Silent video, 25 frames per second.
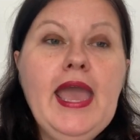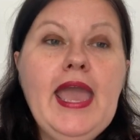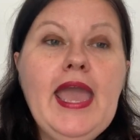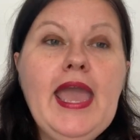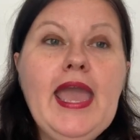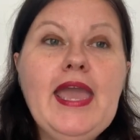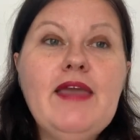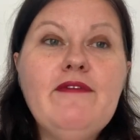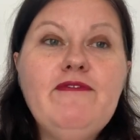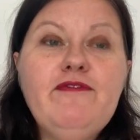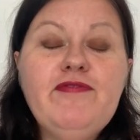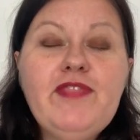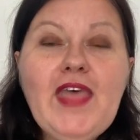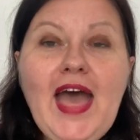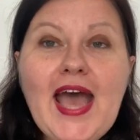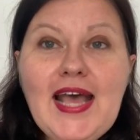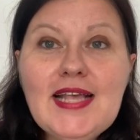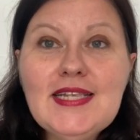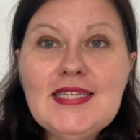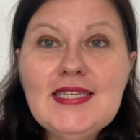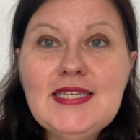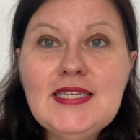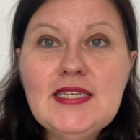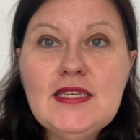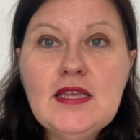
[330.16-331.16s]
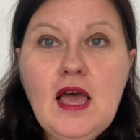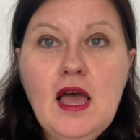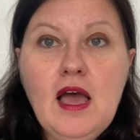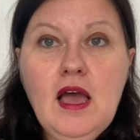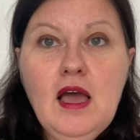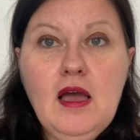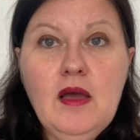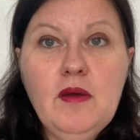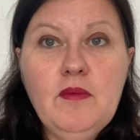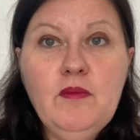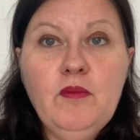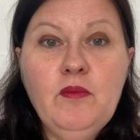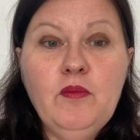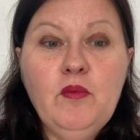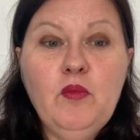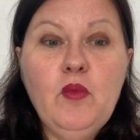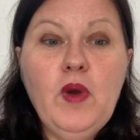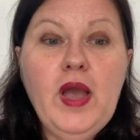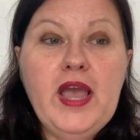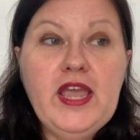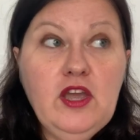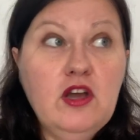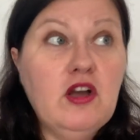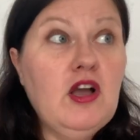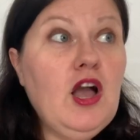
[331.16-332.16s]
If that's
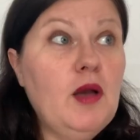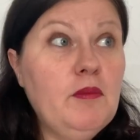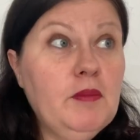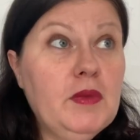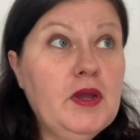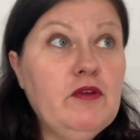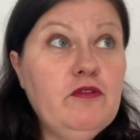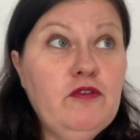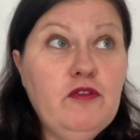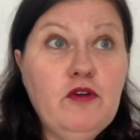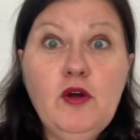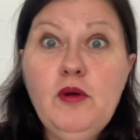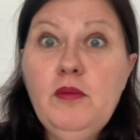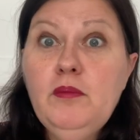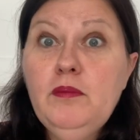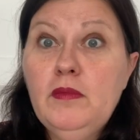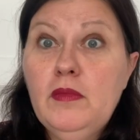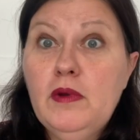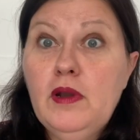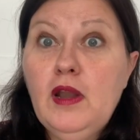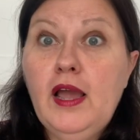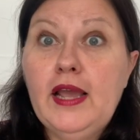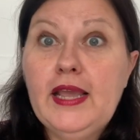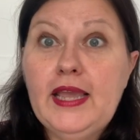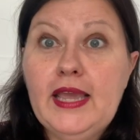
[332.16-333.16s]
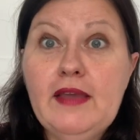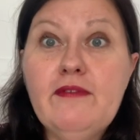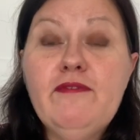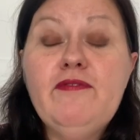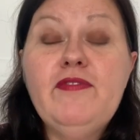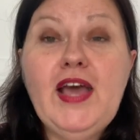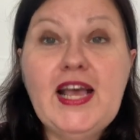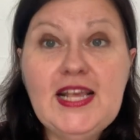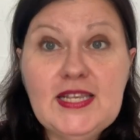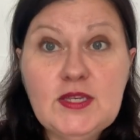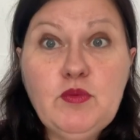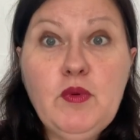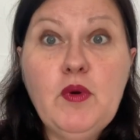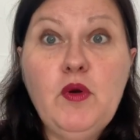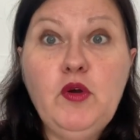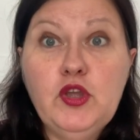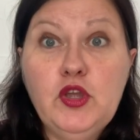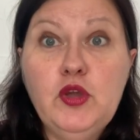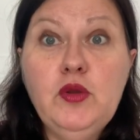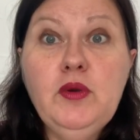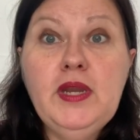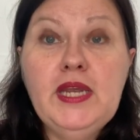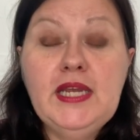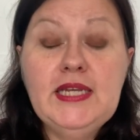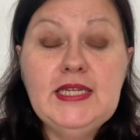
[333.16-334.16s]
where you're coming from, like if that's what
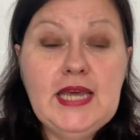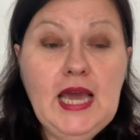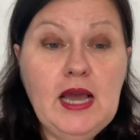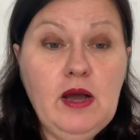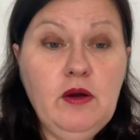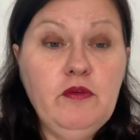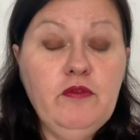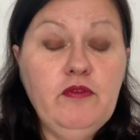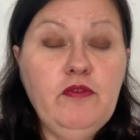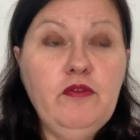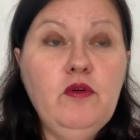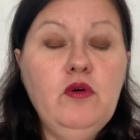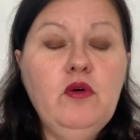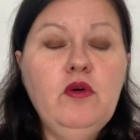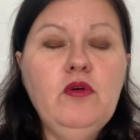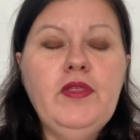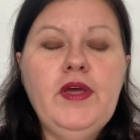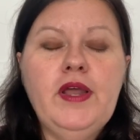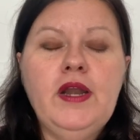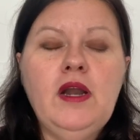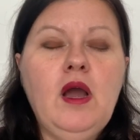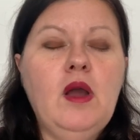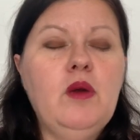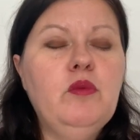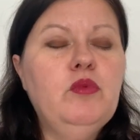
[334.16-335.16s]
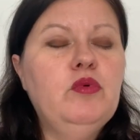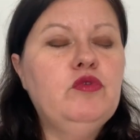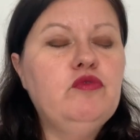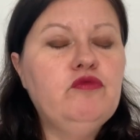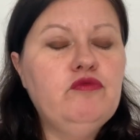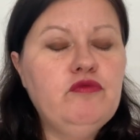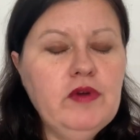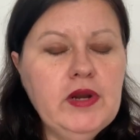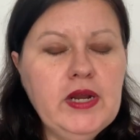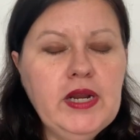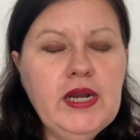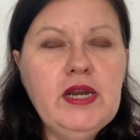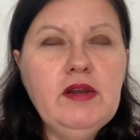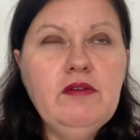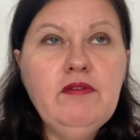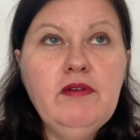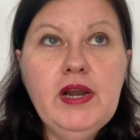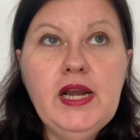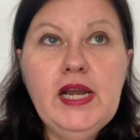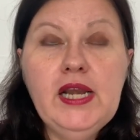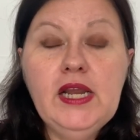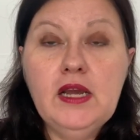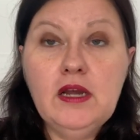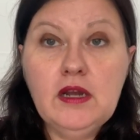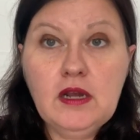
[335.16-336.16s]
you need help for, then I would really,
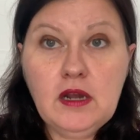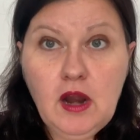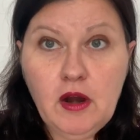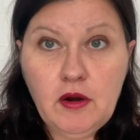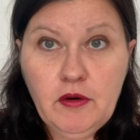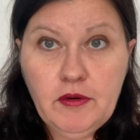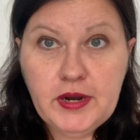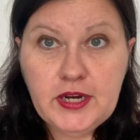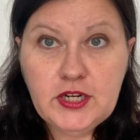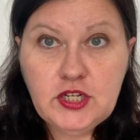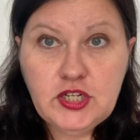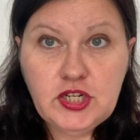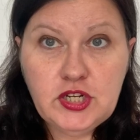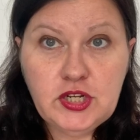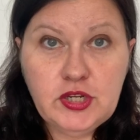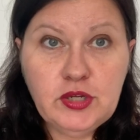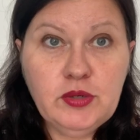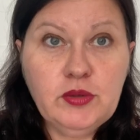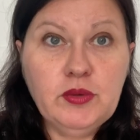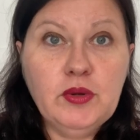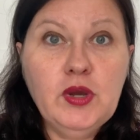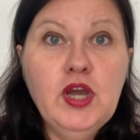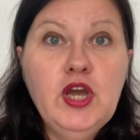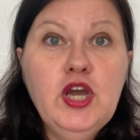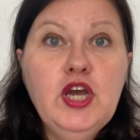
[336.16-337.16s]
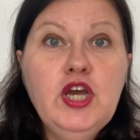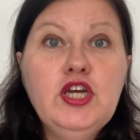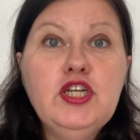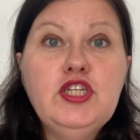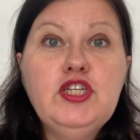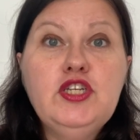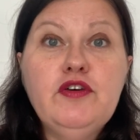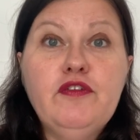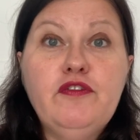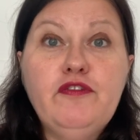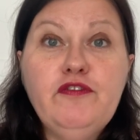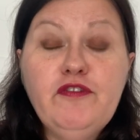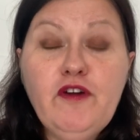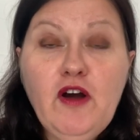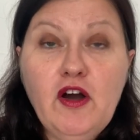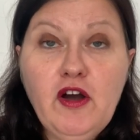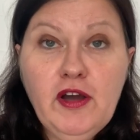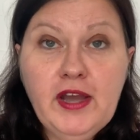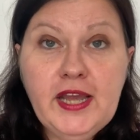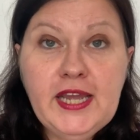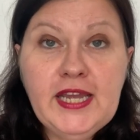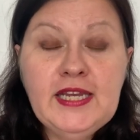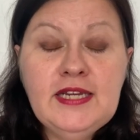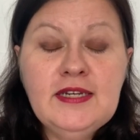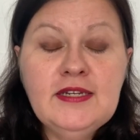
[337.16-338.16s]
really encourage you to
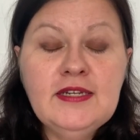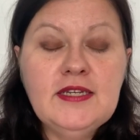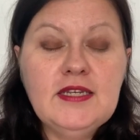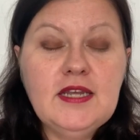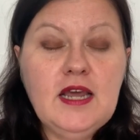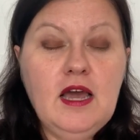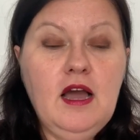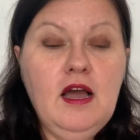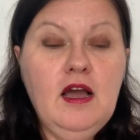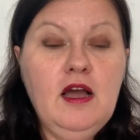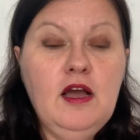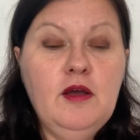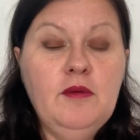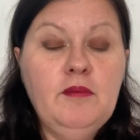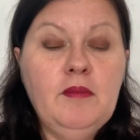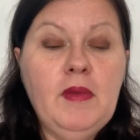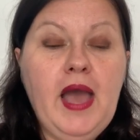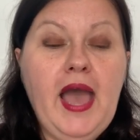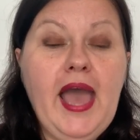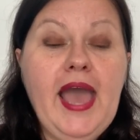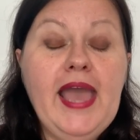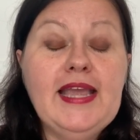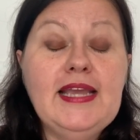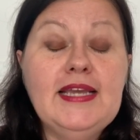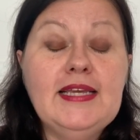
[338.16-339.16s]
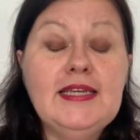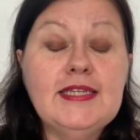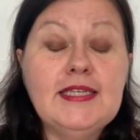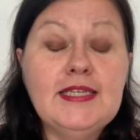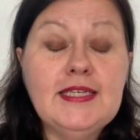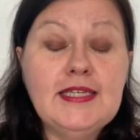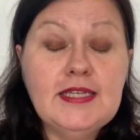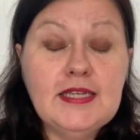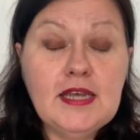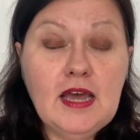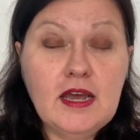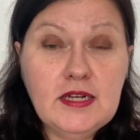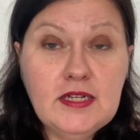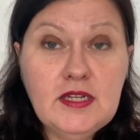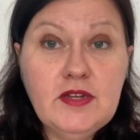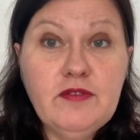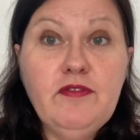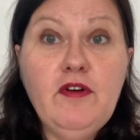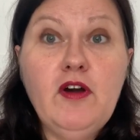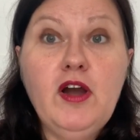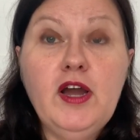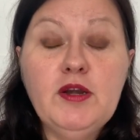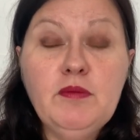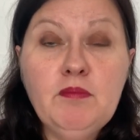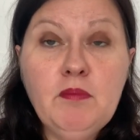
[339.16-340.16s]
find a
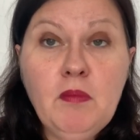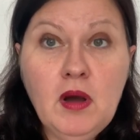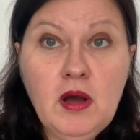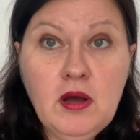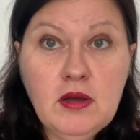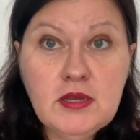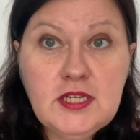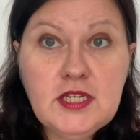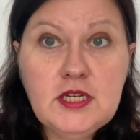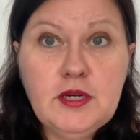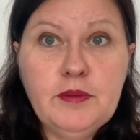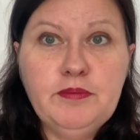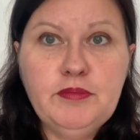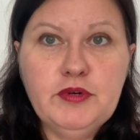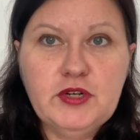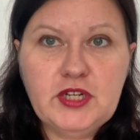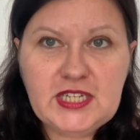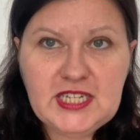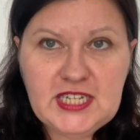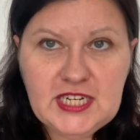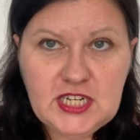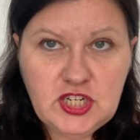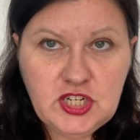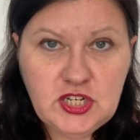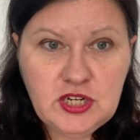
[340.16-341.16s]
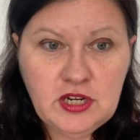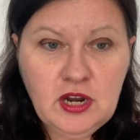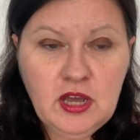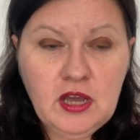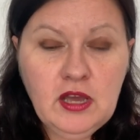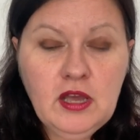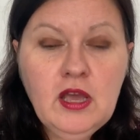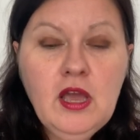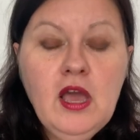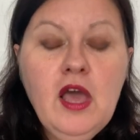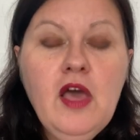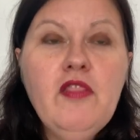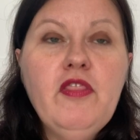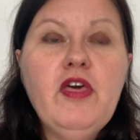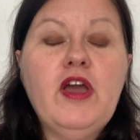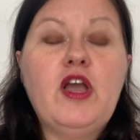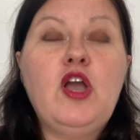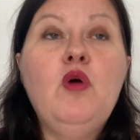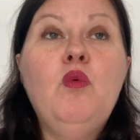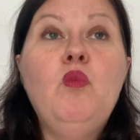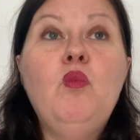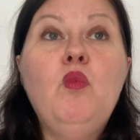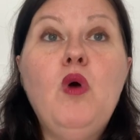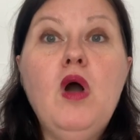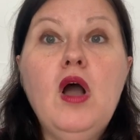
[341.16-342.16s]
certified master practitioner that
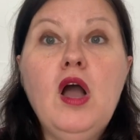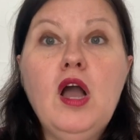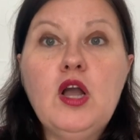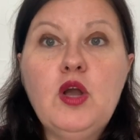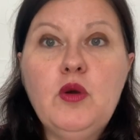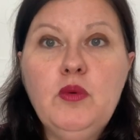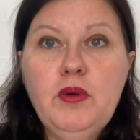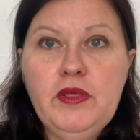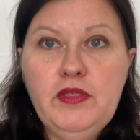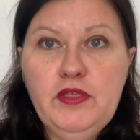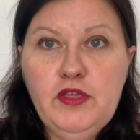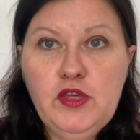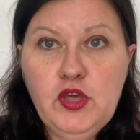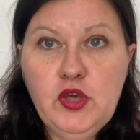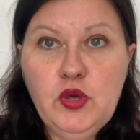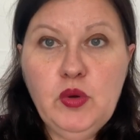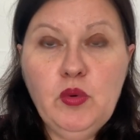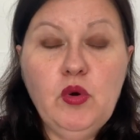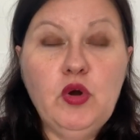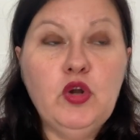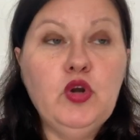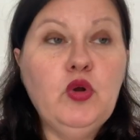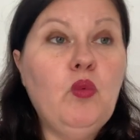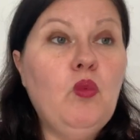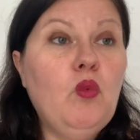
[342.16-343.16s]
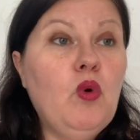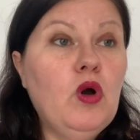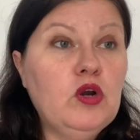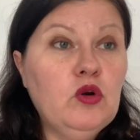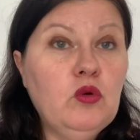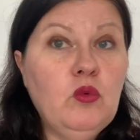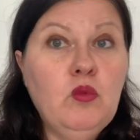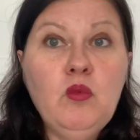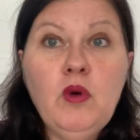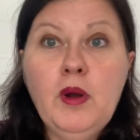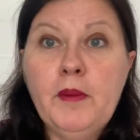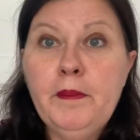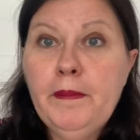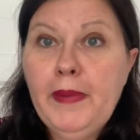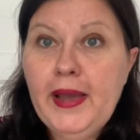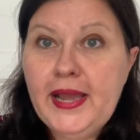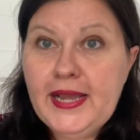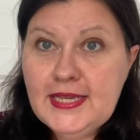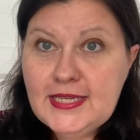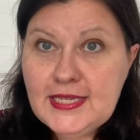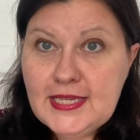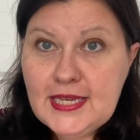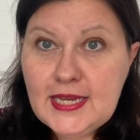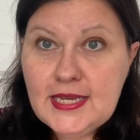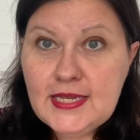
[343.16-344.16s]
can work with you on a one-on-one
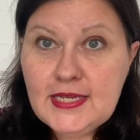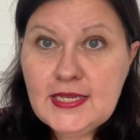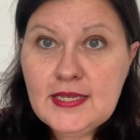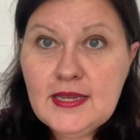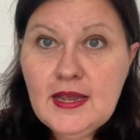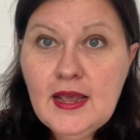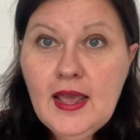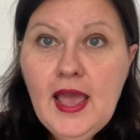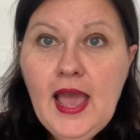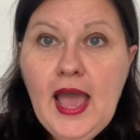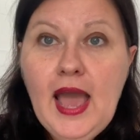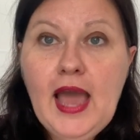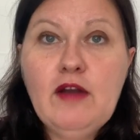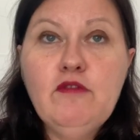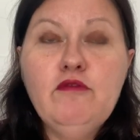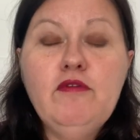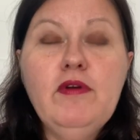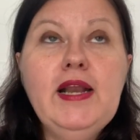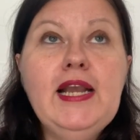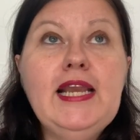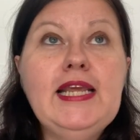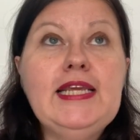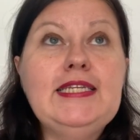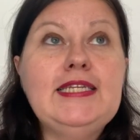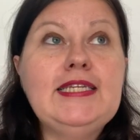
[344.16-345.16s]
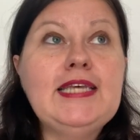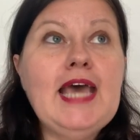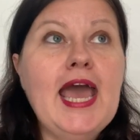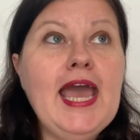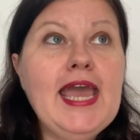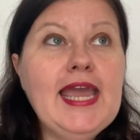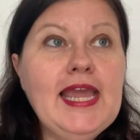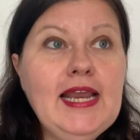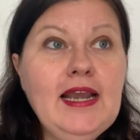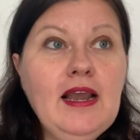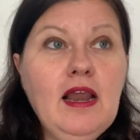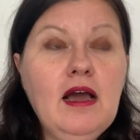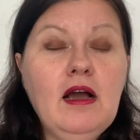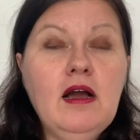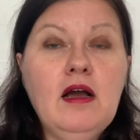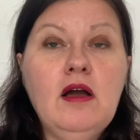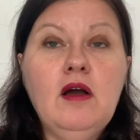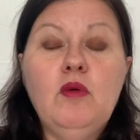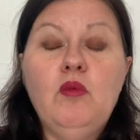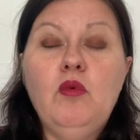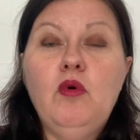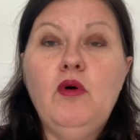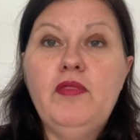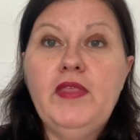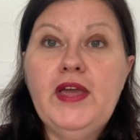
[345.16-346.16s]
basis and really tailor
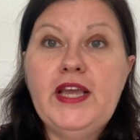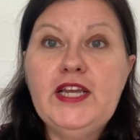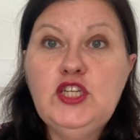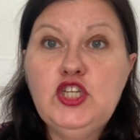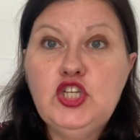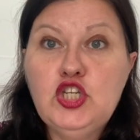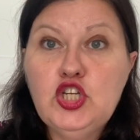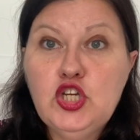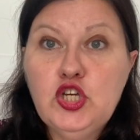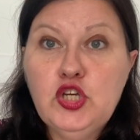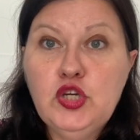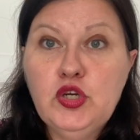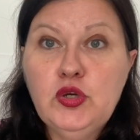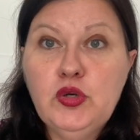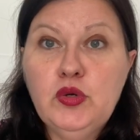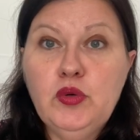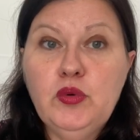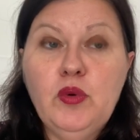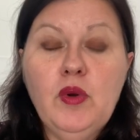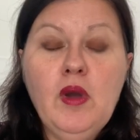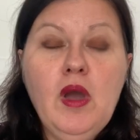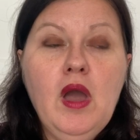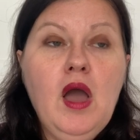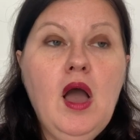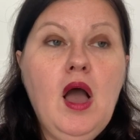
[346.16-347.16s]
what they do